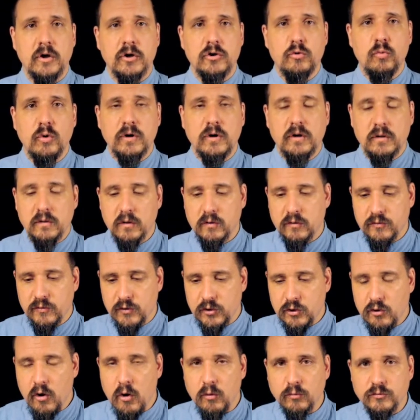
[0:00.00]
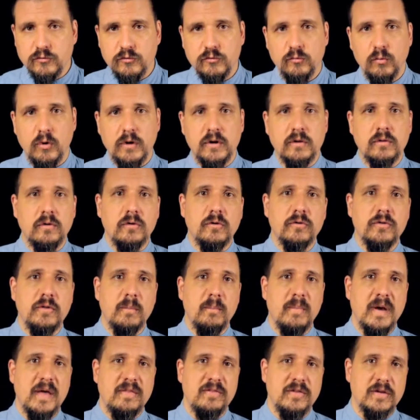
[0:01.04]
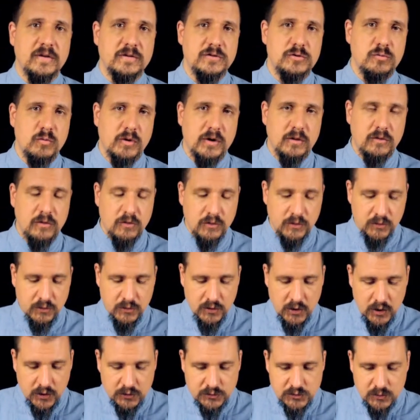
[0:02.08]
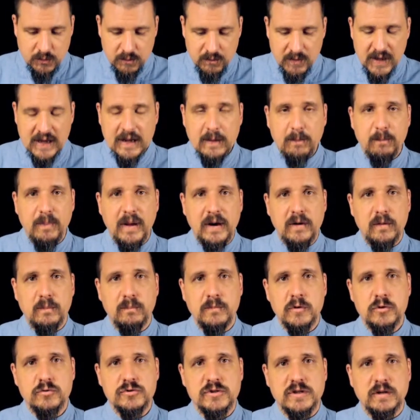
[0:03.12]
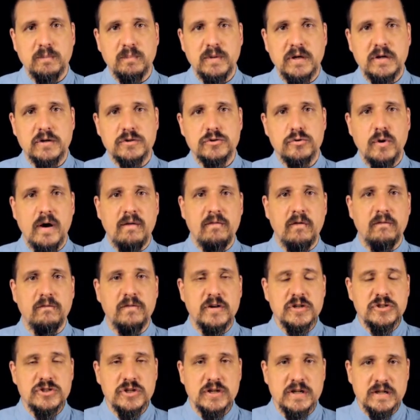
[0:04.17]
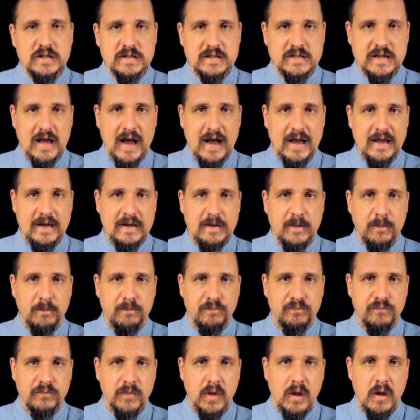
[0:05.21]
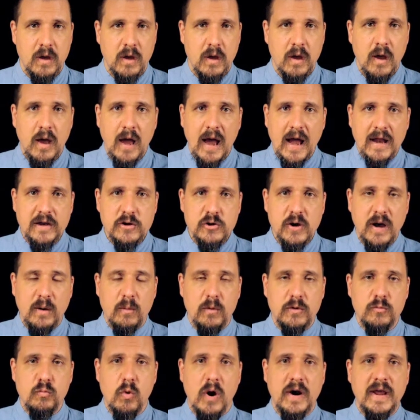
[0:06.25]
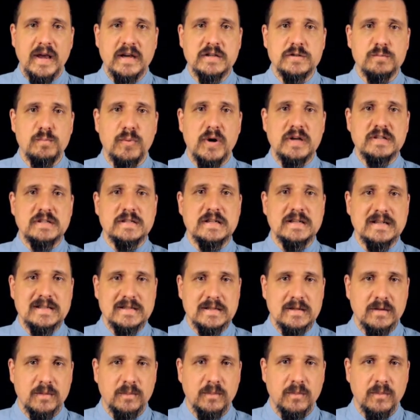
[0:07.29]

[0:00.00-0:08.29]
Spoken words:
You want to learn the notes. You want to learn the methods. You want to learn to make better music because you have a vision inside and you want to express it.